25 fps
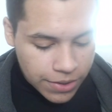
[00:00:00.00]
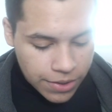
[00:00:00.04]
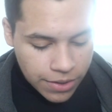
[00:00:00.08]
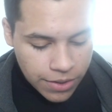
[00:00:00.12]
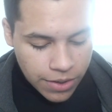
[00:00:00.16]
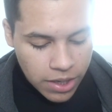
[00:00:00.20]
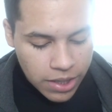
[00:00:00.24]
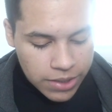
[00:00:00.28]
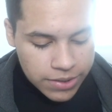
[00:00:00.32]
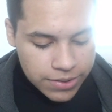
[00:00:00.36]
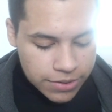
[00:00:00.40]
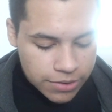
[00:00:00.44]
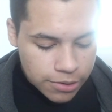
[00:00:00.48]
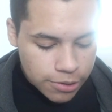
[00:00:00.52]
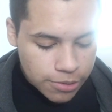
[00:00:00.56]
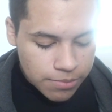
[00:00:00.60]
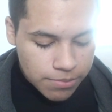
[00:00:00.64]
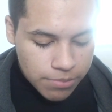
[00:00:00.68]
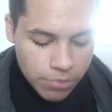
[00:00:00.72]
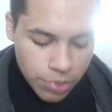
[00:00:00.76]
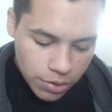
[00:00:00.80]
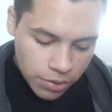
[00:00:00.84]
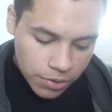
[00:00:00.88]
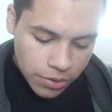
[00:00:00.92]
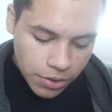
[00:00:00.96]
All right, some
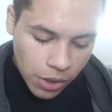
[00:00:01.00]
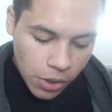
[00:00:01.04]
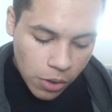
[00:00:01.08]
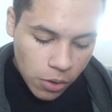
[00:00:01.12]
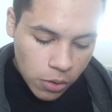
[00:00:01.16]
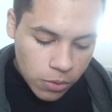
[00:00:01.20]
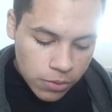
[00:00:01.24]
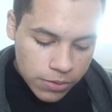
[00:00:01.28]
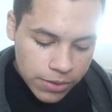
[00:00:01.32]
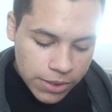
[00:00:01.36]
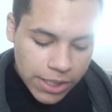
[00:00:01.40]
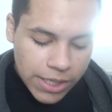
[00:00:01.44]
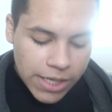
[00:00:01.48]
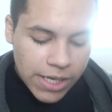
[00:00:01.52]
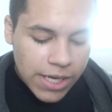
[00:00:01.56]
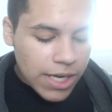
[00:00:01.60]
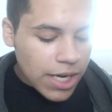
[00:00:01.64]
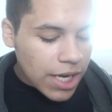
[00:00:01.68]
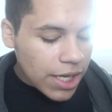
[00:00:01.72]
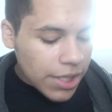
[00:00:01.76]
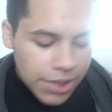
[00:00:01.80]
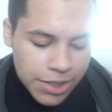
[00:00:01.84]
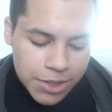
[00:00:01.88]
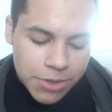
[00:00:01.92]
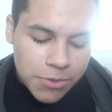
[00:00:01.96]
more gold.
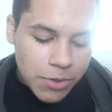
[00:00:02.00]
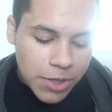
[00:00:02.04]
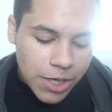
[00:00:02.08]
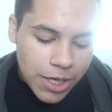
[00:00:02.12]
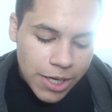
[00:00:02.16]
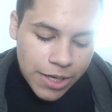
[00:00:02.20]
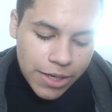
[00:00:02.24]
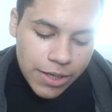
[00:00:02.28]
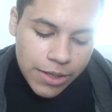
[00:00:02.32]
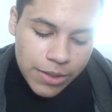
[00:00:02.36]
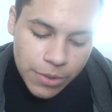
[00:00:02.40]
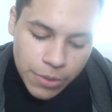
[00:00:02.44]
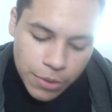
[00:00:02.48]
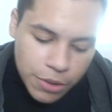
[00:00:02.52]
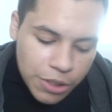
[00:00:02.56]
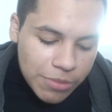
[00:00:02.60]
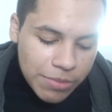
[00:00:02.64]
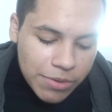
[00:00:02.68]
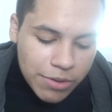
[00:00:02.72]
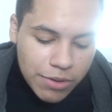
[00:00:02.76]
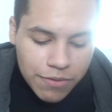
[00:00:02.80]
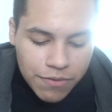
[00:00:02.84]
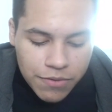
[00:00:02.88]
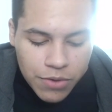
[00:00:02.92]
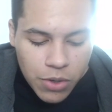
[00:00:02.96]
At least we're getting a little
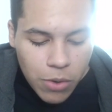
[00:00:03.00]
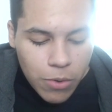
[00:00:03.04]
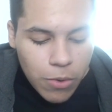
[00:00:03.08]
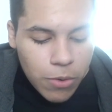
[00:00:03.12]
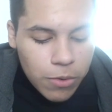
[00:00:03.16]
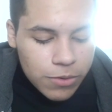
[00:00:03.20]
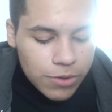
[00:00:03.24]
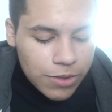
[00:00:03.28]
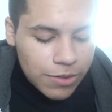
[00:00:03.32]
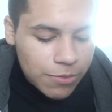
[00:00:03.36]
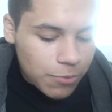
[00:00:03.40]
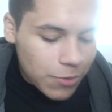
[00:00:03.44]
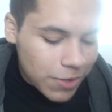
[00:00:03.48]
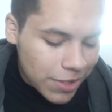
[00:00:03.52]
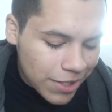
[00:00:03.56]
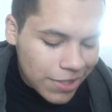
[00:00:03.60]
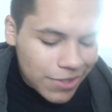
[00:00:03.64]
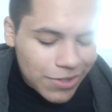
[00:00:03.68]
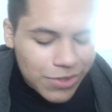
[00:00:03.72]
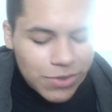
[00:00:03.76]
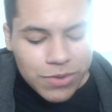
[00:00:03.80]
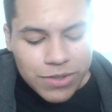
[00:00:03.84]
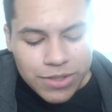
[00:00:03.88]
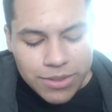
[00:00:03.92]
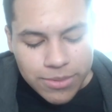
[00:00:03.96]
bit of gold. We
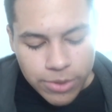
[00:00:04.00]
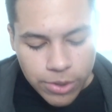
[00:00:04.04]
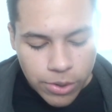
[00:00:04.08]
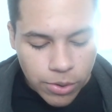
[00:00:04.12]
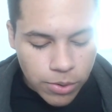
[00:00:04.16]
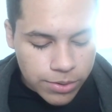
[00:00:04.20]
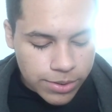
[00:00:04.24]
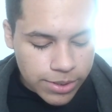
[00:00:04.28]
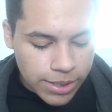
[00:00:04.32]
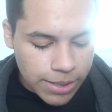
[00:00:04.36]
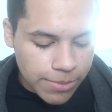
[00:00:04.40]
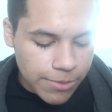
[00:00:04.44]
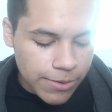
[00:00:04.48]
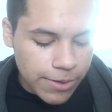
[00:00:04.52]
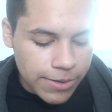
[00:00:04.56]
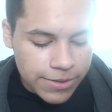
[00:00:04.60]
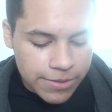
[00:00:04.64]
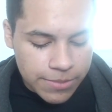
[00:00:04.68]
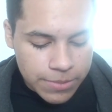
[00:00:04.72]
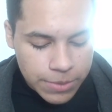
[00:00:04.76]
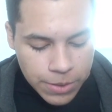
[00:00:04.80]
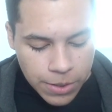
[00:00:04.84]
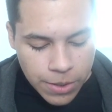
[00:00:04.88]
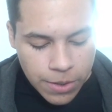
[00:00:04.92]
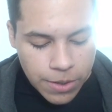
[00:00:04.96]
can use some gold to upgrade
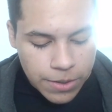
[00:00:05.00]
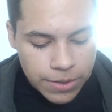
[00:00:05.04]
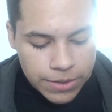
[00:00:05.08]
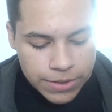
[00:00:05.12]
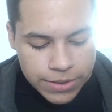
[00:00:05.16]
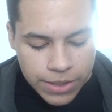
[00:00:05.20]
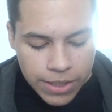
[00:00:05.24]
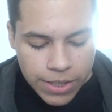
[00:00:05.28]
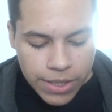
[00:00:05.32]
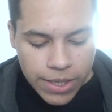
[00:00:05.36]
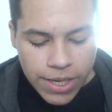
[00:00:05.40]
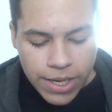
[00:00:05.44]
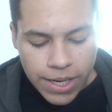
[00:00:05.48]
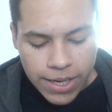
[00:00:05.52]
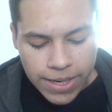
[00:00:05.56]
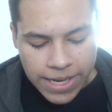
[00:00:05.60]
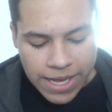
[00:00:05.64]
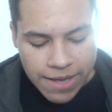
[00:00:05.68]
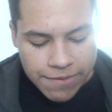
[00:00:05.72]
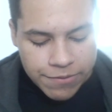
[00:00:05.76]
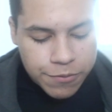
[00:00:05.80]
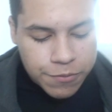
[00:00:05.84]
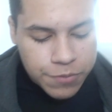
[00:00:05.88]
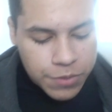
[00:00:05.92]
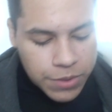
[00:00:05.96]
some cards. I
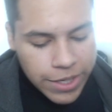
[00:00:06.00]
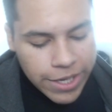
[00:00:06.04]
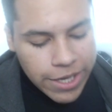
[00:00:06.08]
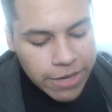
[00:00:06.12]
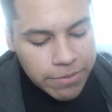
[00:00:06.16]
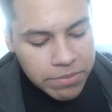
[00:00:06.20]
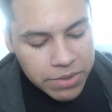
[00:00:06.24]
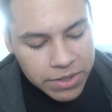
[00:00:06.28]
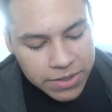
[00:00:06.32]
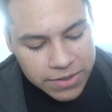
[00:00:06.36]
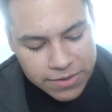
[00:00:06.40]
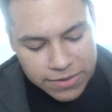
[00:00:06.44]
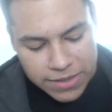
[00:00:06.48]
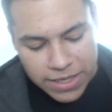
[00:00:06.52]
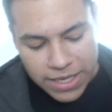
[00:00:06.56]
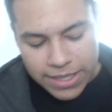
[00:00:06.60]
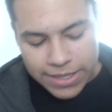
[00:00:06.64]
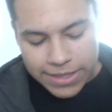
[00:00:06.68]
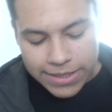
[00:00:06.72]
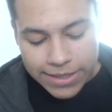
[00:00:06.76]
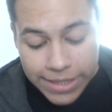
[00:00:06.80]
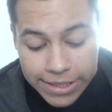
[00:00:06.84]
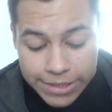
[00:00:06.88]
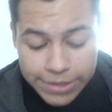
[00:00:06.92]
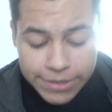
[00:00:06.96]
have a few epics that
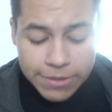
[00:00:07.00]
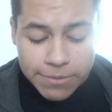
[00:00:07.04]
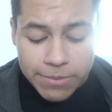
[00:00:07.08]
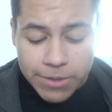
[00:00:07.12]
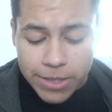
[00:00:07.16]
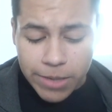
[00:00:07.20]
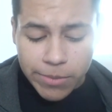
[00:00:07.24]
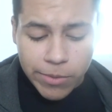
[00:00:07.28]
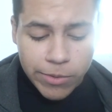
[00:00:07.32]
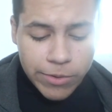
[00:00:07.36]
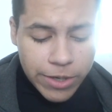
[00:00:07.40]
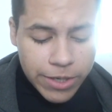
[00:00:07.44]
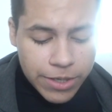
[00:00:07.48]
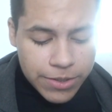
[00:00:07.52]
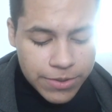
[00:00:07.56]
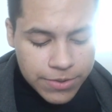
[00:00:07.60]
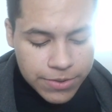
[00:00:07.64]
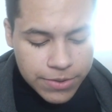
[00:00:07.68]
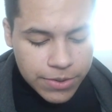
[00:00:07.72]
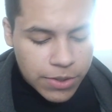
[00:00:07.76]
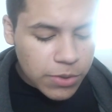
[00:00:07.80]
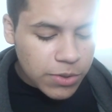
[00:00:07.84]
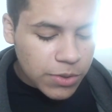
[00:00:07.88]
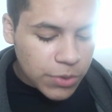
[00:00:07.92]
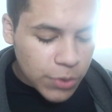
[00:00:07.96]
need to be upgraded.
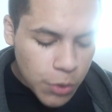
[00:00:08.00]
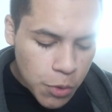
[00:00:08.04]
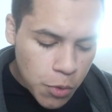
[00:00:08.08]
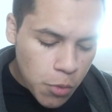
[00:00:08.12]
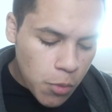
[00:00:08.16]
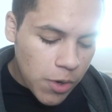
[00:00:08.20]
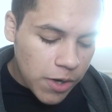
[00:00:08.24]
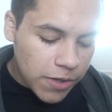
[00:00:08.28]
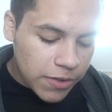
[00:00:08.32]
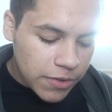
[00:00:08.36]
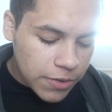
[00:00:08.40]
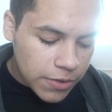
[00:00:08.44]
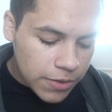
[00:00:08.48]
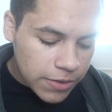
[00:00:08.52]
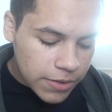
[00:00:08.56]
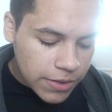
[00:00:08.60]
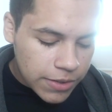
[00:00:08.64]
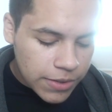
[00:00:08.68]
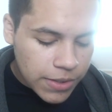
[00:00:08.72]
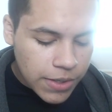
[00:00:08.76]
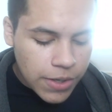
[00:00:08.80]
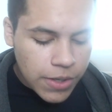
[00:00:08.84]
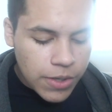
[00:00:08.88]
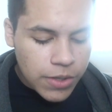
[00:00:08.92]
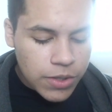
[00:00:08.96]
So two
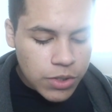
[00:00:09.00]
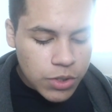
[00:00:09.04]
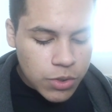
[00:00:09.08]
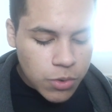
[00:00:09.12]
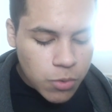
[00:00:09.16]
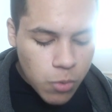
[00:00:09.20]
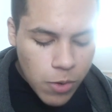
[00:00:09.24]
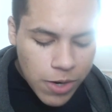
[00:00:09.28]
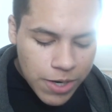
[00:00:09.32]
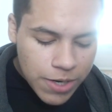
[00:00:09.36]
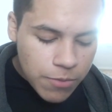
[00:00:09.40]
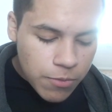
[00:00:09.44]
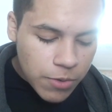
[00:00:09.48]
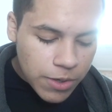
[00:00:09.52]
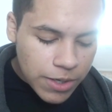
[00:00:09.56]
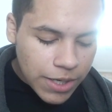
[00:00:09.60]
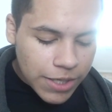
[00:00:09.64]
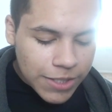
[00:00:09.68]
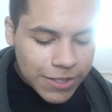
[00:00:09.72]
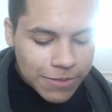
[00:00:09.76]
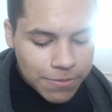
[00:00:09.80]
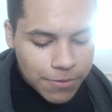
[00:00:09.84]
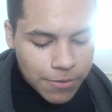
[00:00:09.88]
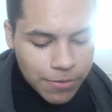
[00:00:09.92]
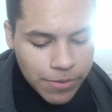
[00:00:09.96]
wizards, 21
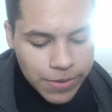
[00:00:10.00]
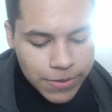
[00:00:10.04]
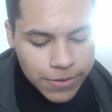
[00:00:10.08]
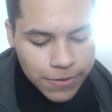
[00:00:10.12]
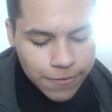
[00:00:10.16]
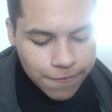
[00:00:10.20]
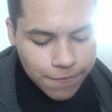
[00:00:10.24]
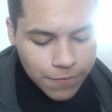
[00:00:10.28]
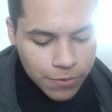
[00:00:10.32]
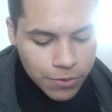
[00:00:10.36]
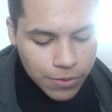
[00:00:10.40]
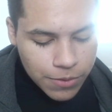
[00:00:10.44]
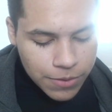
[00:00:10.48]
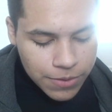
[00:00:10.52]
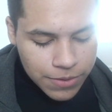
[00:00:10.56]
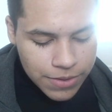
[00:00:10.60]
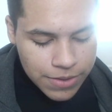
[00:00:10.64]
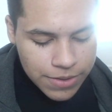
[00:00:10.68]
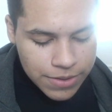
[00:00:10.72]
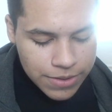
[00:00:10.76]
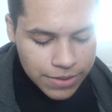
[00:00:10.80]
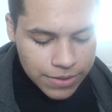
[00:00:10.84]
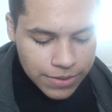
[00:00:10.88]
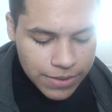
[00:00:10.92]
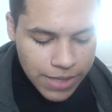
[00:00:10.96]
ice spirits,
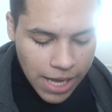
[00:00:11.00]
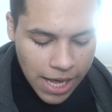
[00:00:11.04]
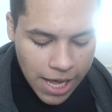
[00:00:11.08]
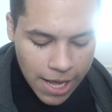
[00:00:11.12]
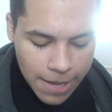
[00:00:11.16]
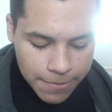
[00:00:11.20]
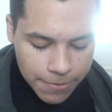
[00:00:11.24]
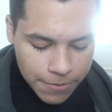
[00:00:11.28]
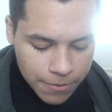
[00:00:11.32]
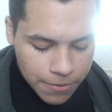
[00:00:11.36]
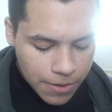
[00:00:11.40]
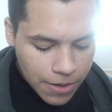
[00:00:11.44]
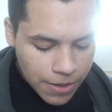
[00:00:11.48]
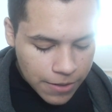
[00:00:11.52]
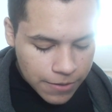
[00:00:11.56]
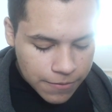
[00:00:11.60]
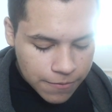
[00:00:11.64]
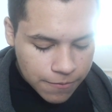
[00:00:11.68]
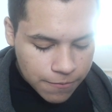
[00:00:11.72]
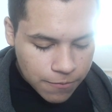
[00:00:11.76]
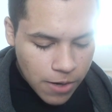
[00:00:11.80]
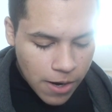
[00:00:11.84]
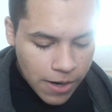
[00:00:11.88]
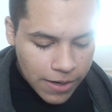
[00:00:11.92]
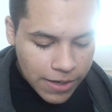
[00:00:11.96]
furnace, zap, right,
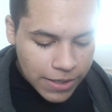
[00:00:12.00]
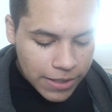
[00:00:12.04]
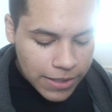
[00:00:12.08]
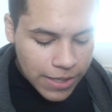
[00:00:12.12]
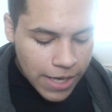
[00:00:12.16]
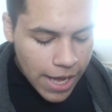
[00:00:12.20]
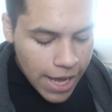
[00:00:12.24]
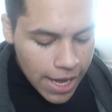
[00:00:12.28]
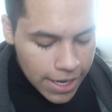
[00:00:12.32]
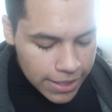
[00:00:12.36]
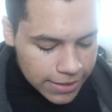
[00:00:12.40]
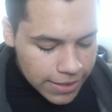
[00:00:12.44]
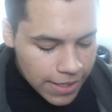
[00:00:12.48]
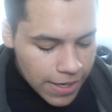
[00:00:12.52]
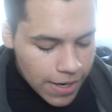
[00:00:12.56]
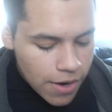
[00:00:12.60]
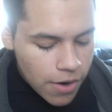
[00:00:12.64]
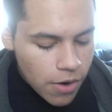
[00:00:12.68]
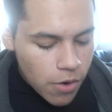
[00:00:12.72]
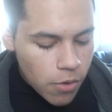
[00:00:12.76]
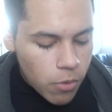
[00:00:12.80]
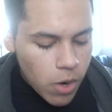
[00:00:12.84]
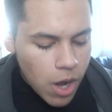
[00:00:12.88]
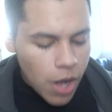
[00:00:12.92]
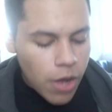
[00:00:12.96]
rocket, and
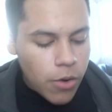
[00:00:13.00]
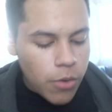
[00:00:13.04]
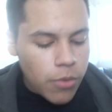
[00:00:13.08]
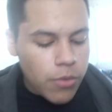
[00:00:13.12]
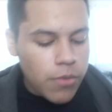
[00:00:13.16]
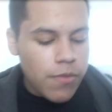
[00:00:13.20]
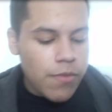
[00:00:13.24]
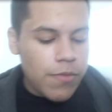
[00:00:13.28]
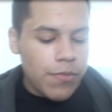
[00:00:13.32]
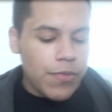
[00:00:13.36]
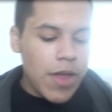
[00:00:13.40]
whoa!